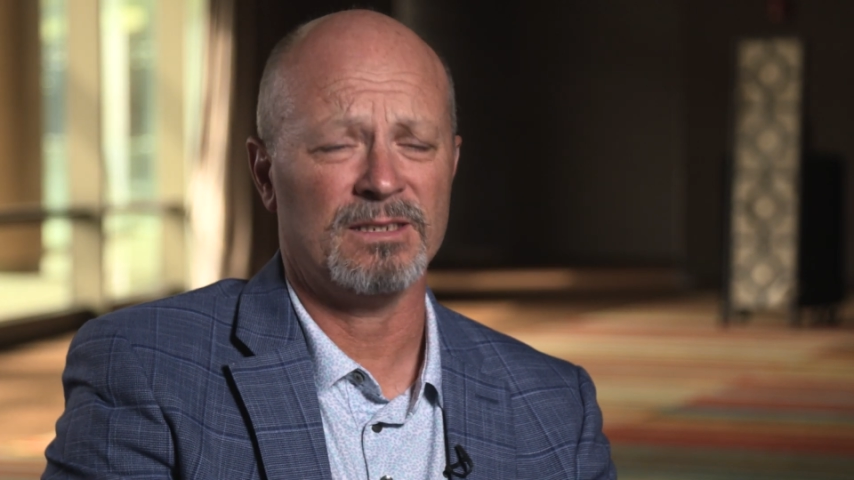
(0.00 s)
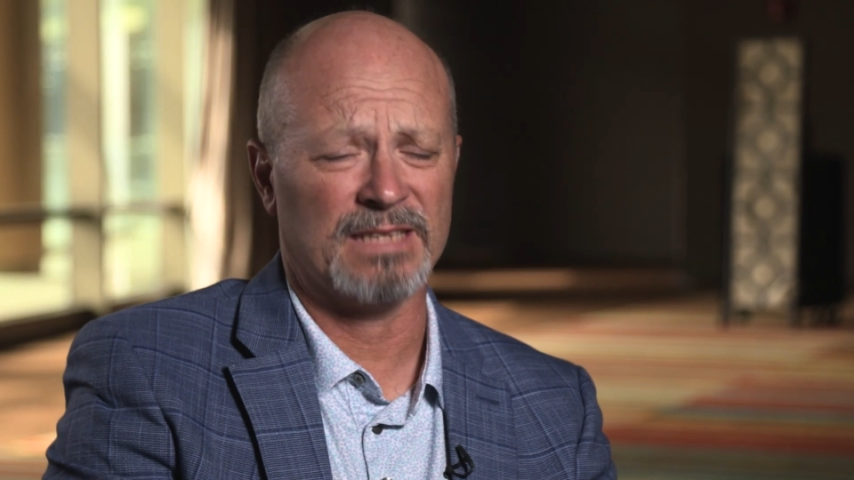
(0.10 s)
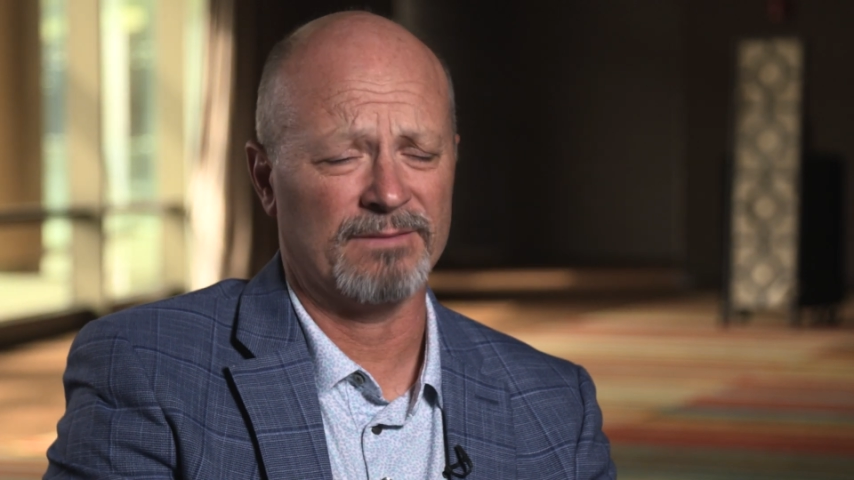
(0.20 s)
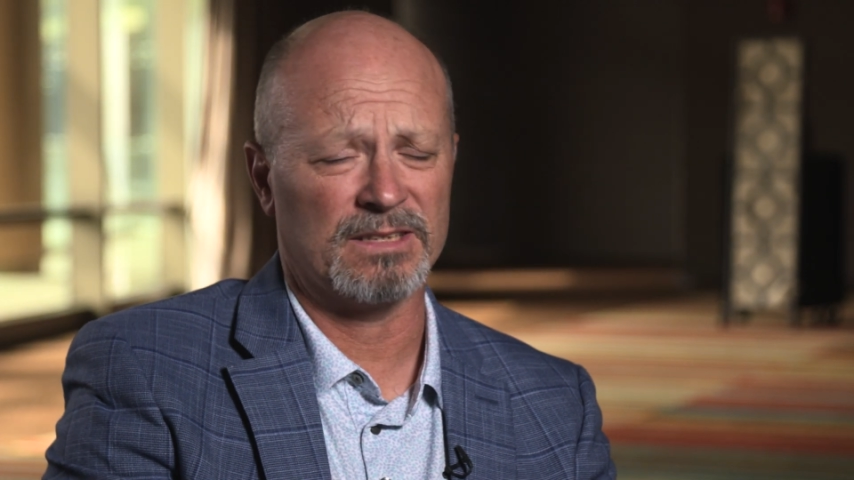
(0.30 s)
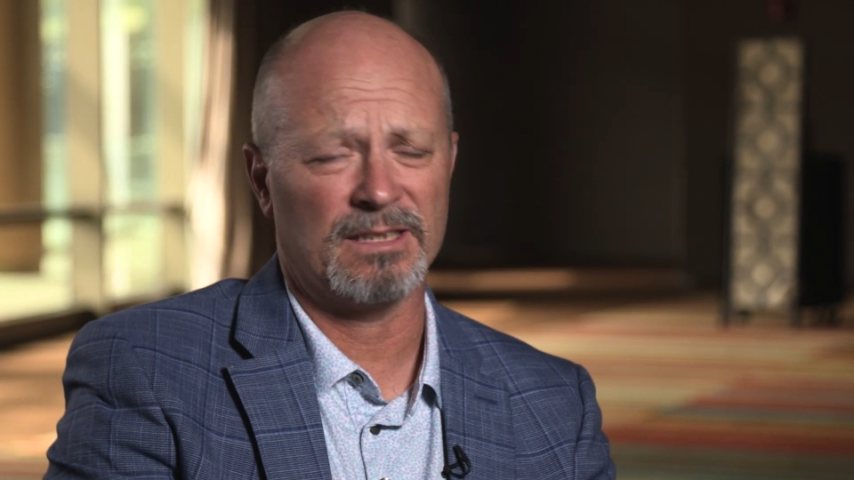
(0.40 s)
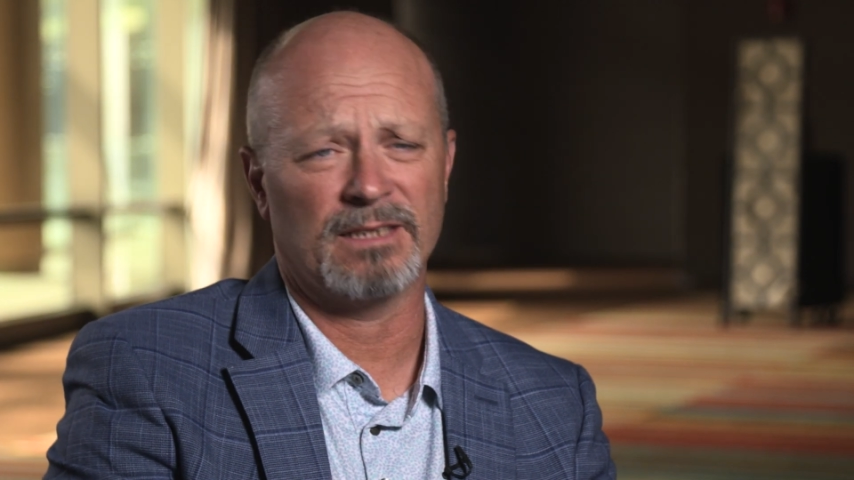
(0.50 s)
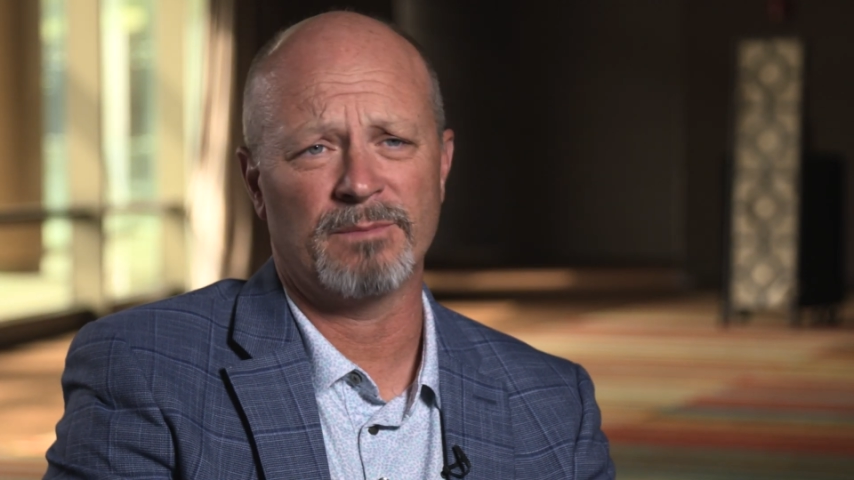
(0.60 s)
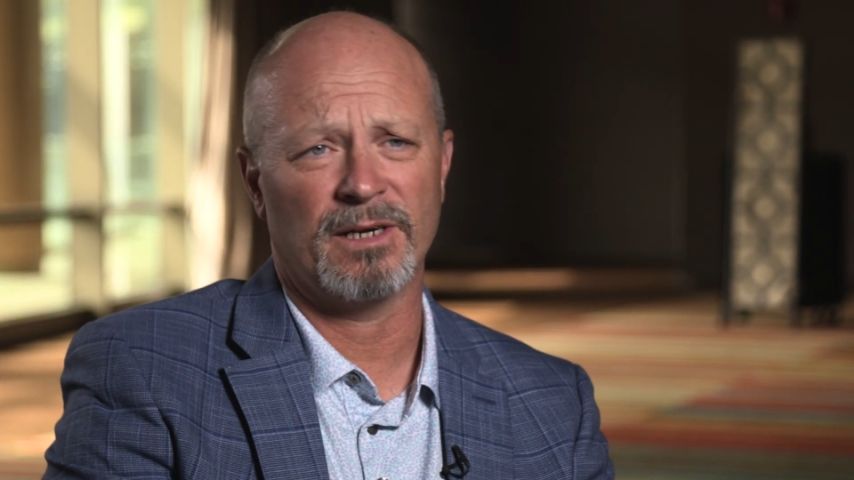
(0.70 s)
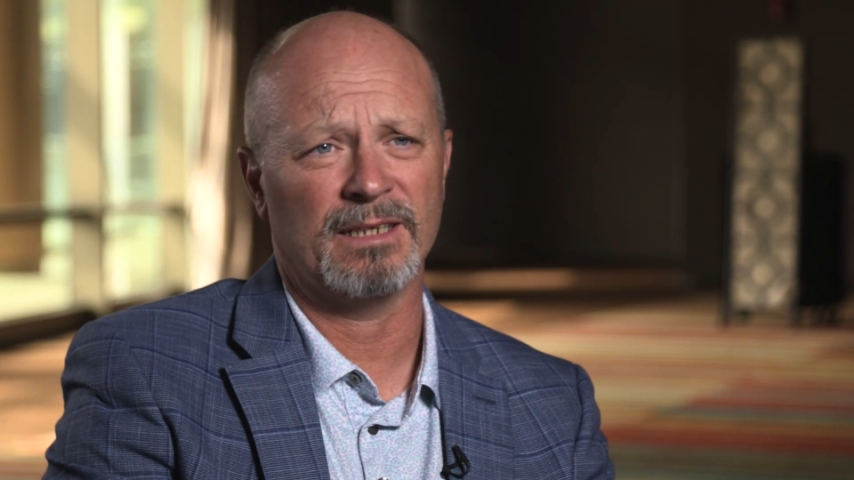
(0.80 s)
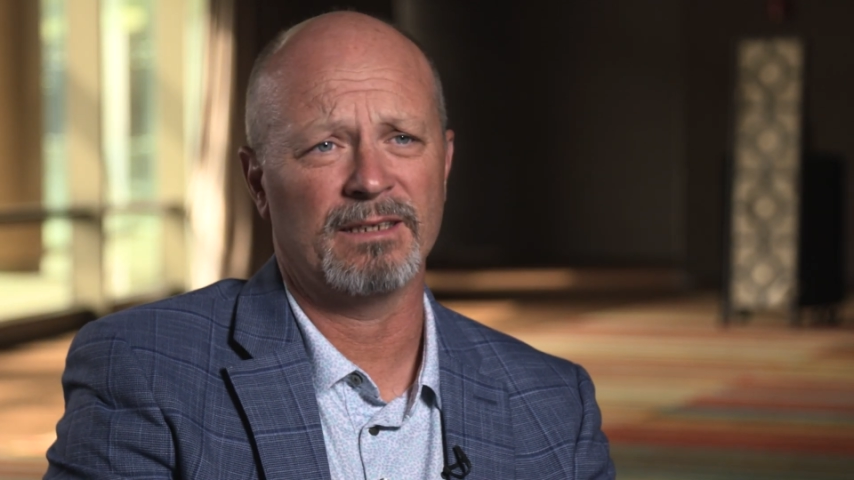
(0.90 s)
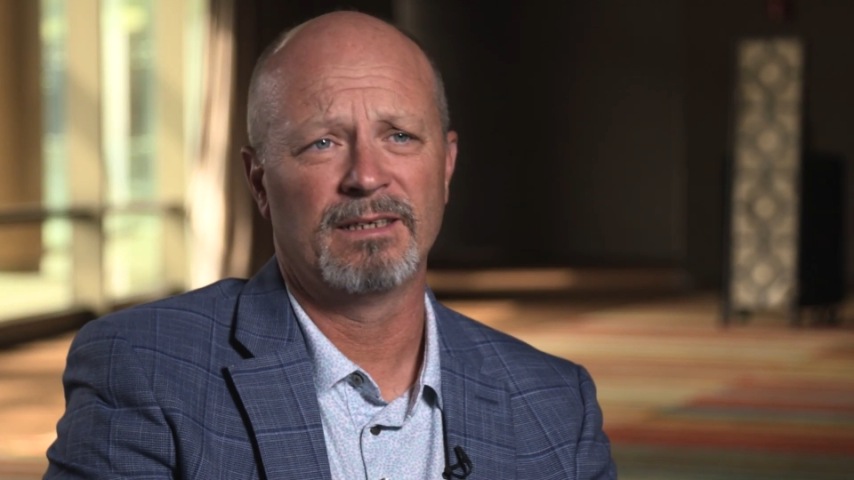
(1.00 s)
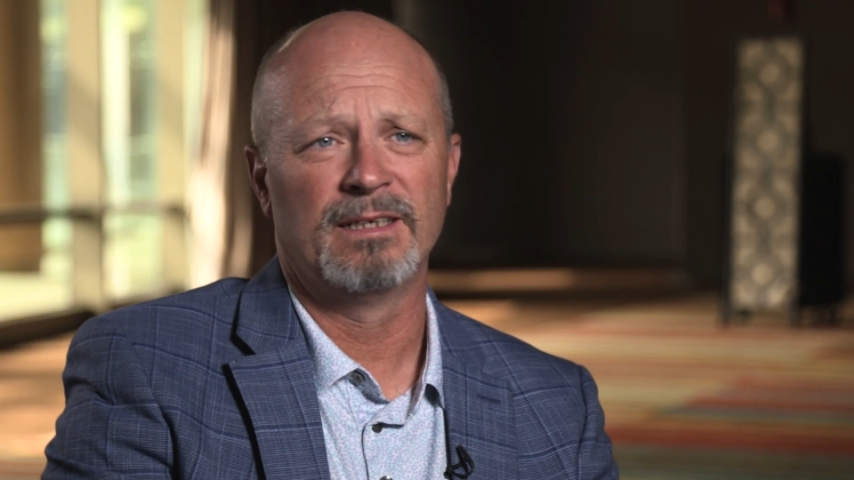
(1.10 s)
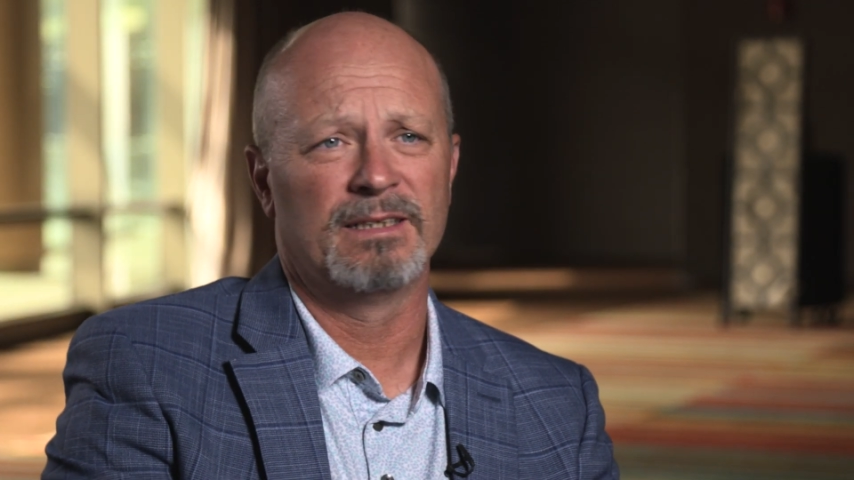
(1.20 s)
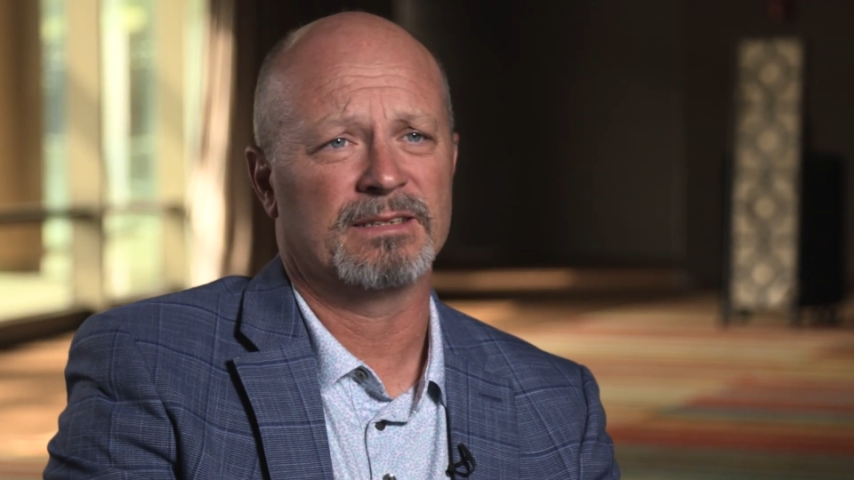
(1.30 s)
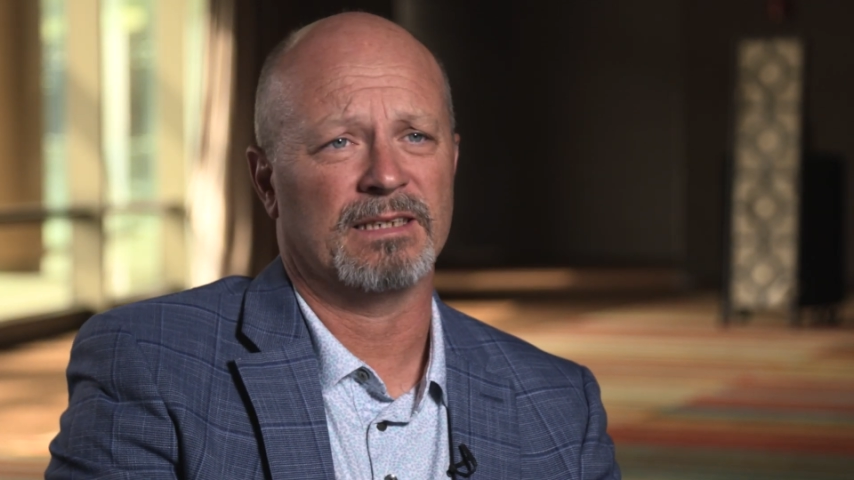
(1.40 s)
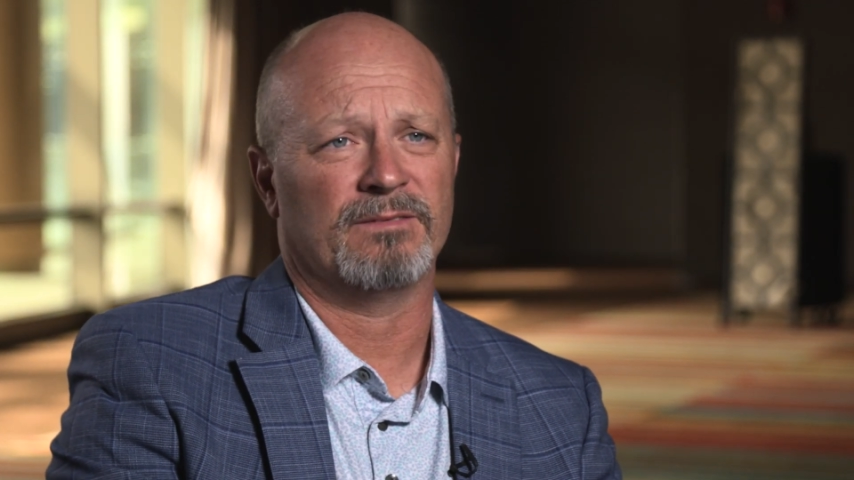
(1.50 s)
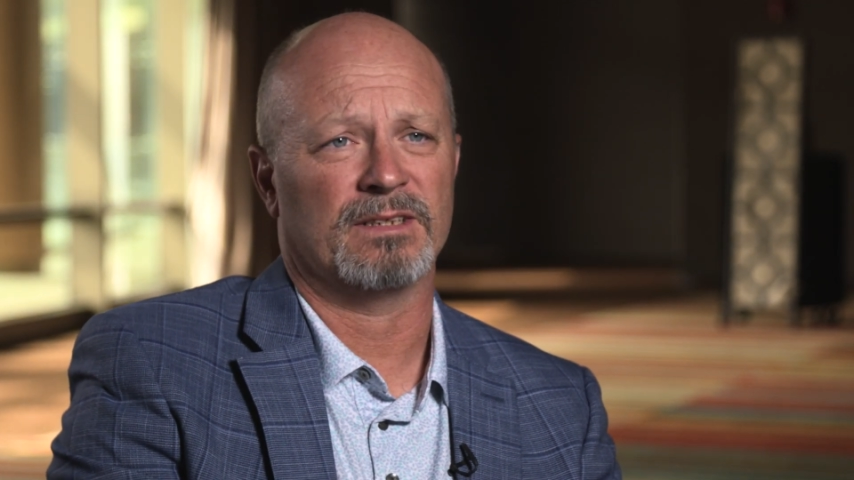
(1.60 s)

Saved a ton of money, saved